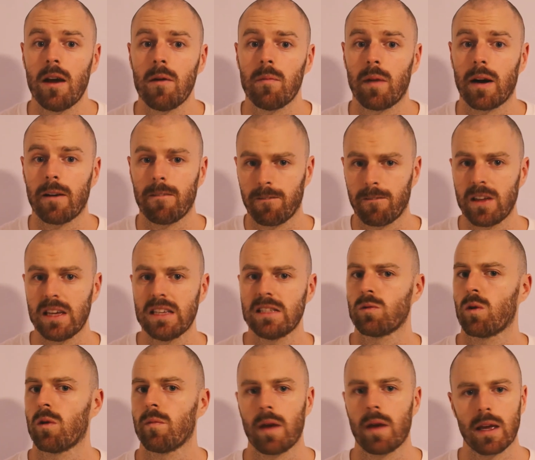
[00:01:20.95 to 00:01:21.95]
My fears
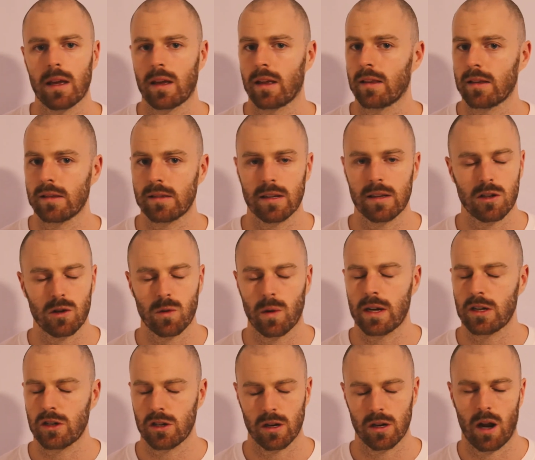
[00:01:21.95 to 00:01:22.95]
were making the
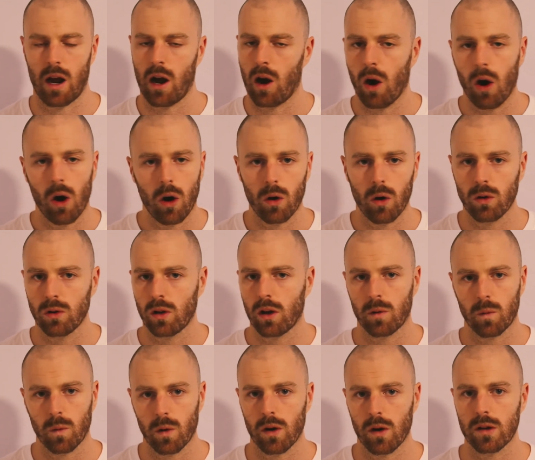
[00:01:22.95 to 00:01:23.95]
situation a whole
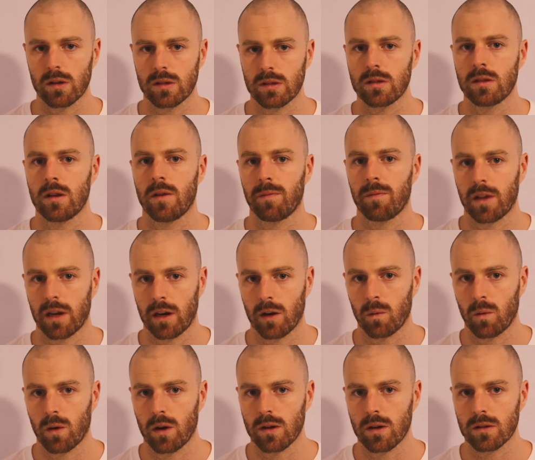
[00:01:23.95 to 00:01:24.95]
lot worse than it
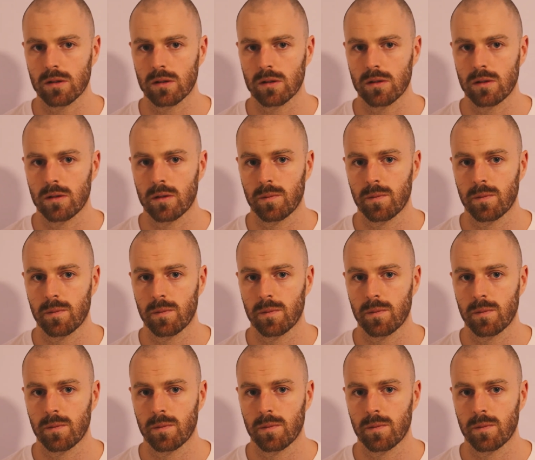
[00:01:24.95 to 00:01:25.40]
was.